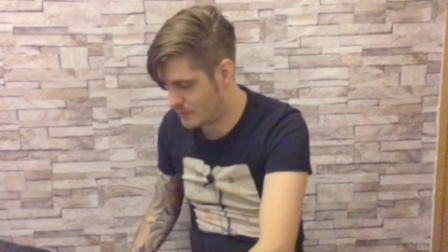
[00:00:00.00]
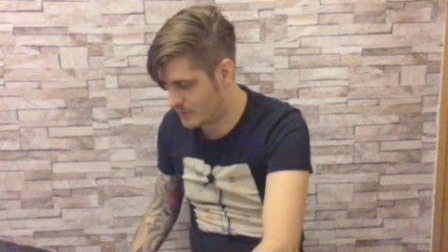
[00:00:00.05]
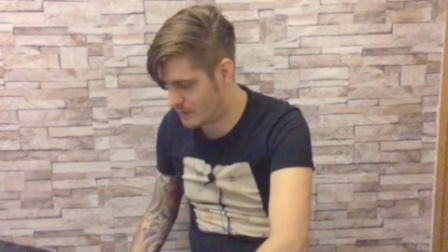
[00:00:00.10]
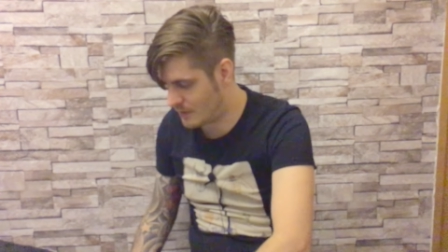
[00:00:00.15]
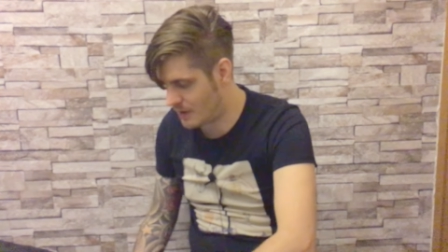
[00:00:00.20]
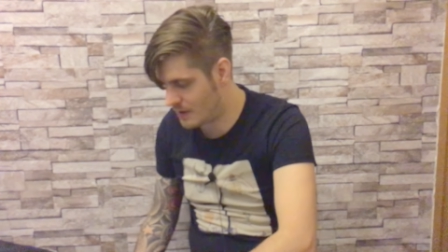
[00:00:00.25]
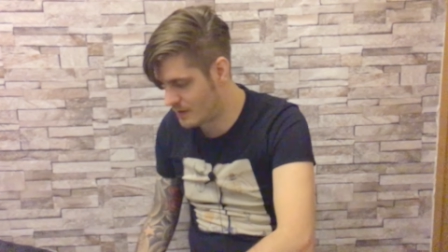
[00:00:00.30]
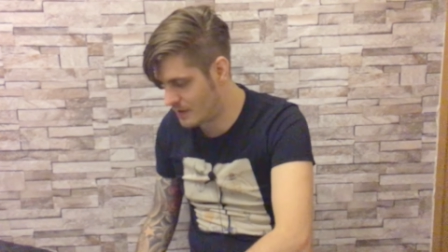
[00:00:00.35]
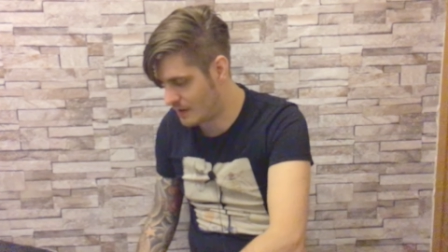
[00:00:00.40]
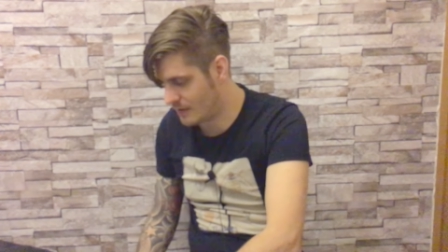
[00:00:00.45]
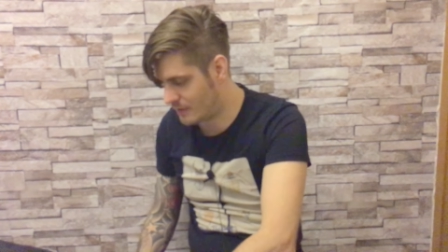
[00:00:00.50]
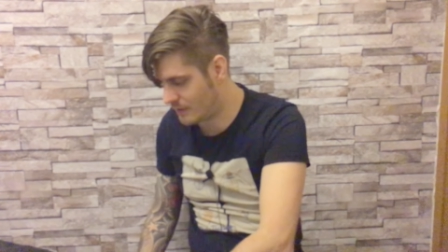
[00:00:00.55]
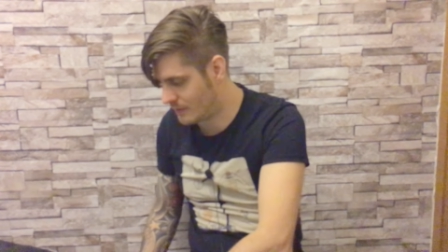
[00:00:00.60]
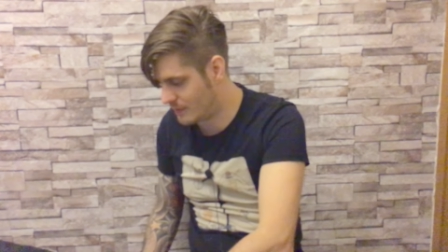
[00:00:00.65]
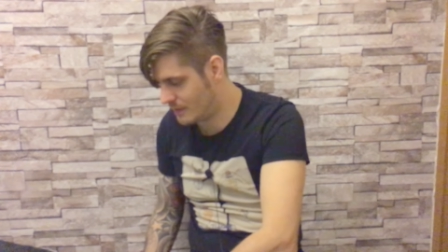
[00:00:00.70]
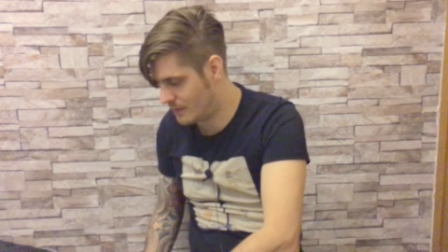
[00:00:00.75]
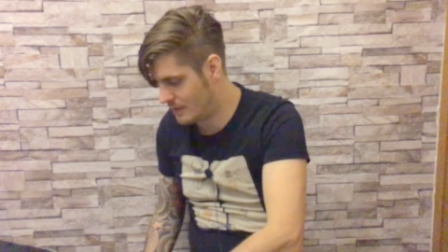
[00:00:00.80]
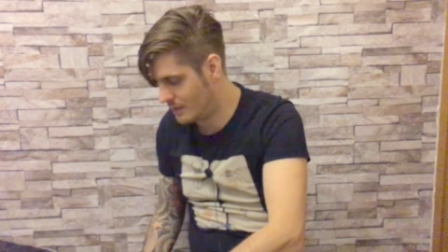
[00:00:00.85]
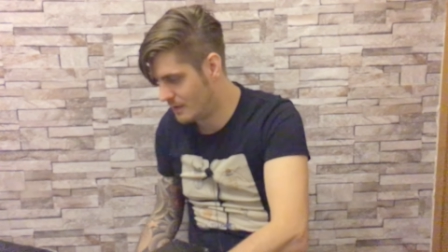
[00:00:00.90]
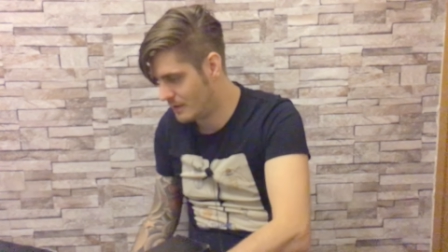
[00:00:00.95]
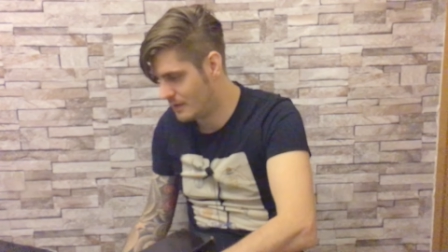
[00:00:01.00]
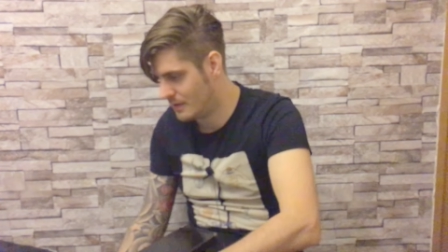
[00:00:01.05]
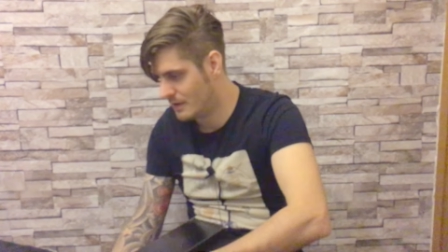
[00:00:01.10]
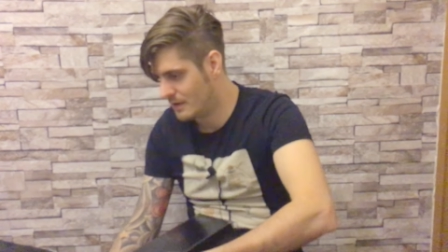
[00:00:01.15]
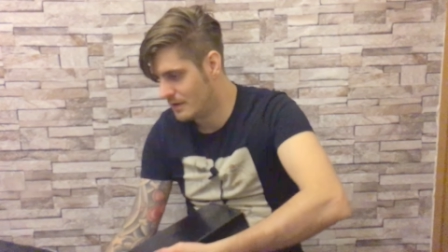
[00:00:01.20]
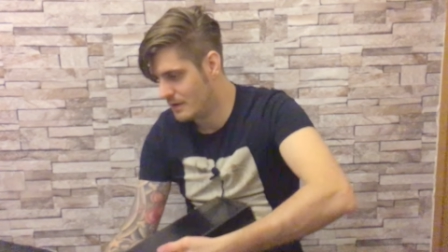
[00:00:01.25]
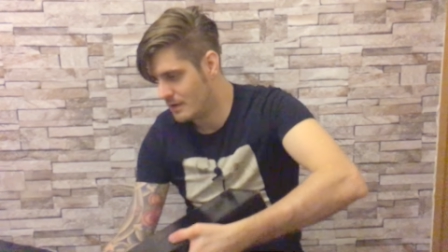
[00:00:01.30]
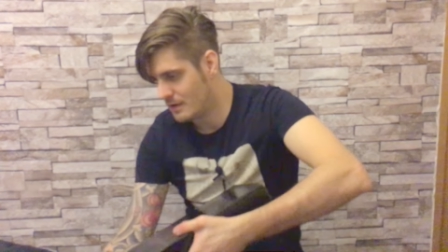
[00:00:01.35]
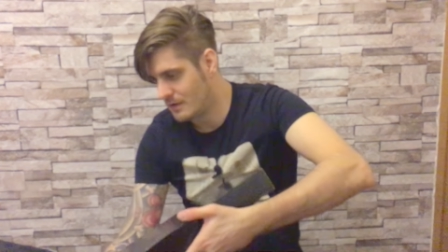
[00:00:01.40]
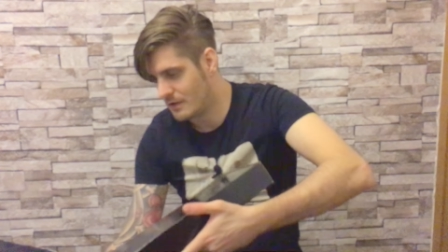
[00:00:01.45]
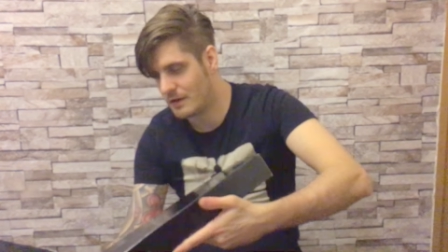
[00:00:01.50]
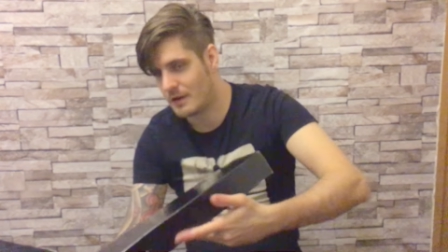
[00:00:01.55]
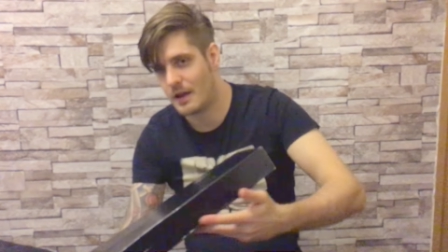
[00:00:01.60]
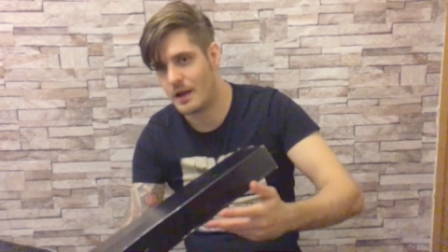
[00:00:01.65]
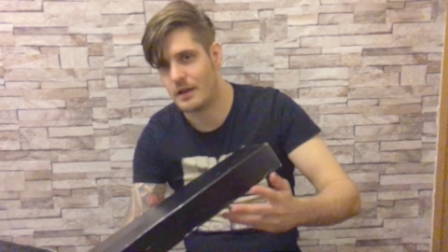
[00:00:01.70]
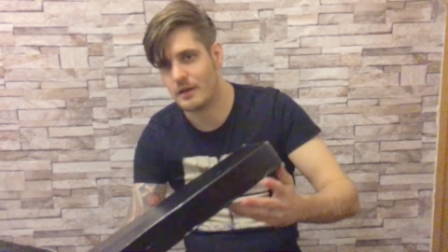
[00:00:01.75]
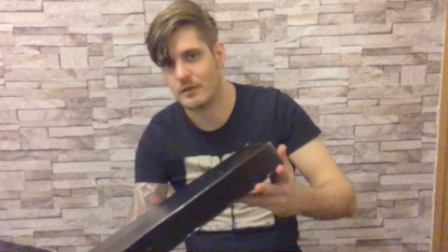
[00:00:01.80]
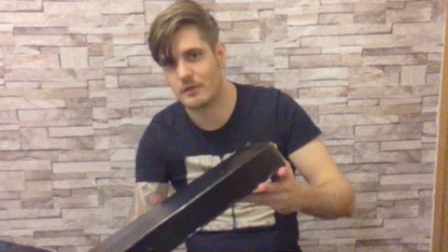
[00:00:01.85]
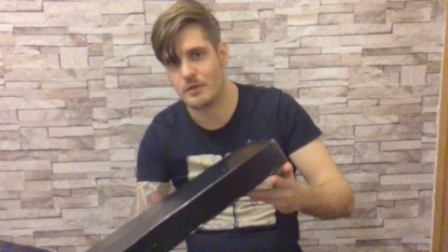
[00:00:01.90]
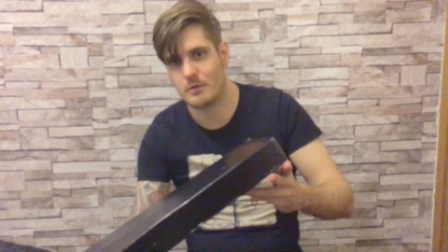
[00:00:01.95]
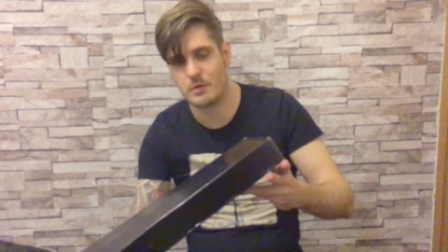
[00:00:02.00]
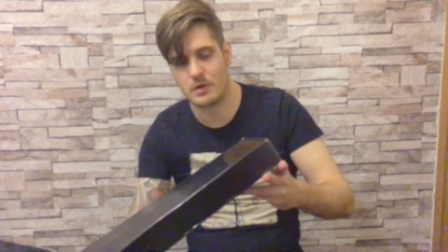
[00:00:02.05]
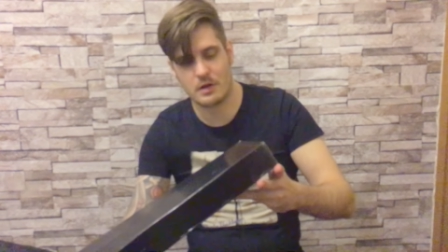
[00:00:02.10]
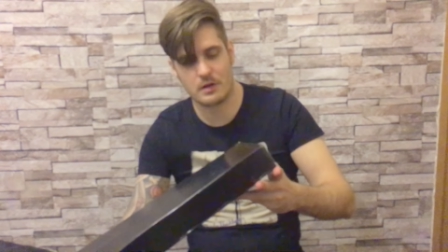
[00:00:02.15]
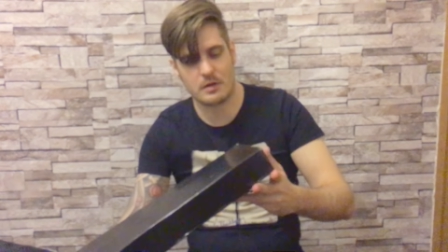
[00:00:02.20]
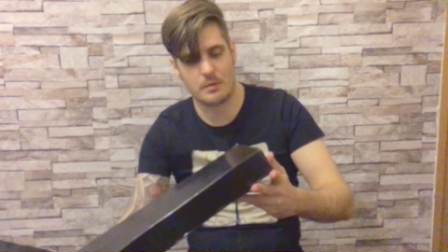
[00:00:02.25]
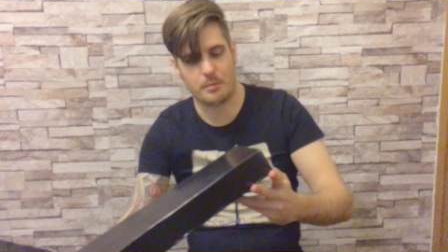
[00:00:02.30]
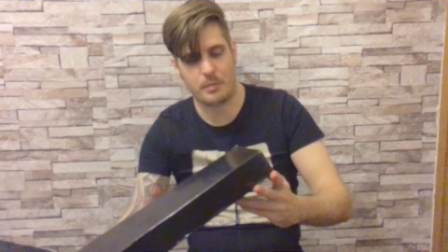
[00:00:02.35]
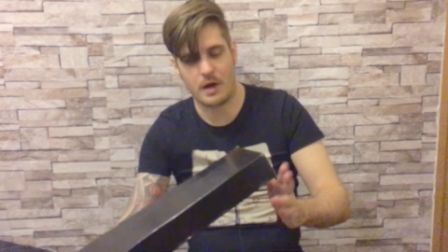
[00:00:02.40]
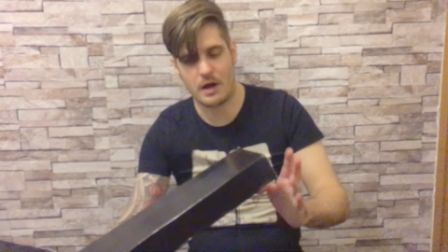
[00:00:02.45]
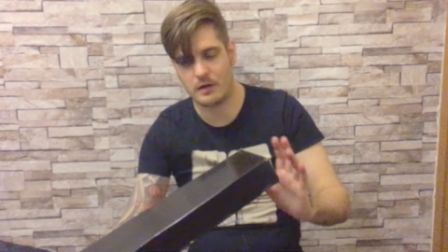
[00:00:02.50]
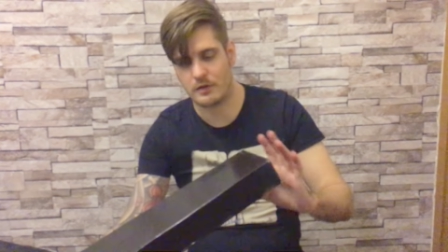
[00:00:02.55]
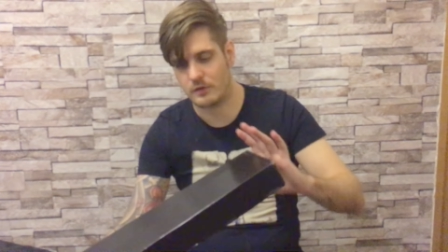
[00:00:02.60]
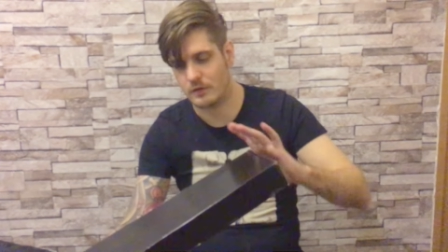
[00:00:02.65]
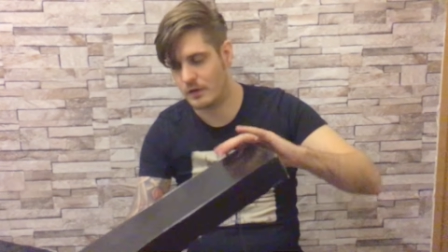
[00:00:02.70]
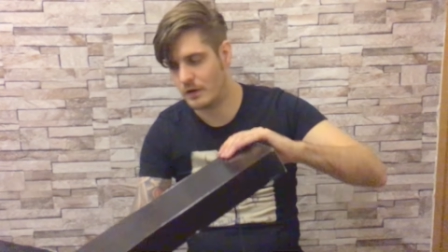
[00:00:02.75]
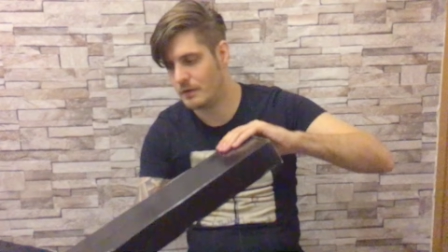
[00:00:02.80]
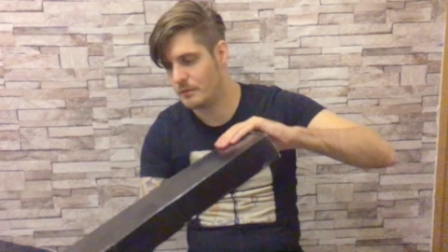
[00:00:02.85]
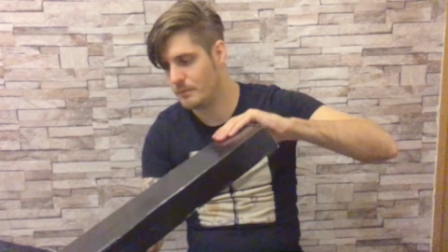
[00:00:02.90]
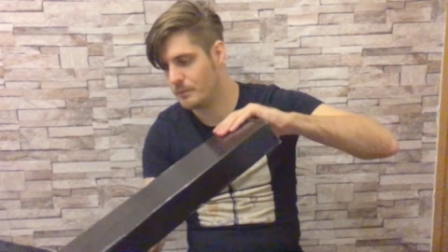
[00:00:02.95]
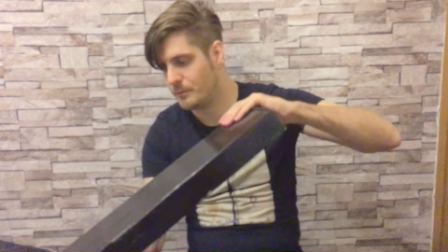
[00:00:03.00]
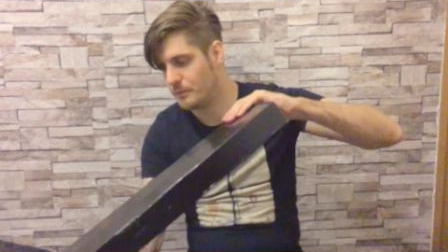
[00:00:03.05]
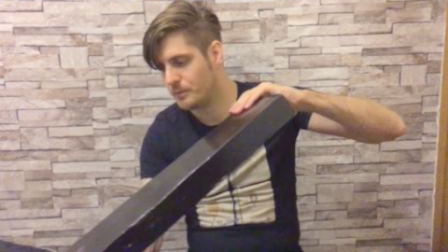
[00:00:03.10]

done it. Okay, so we got the box here.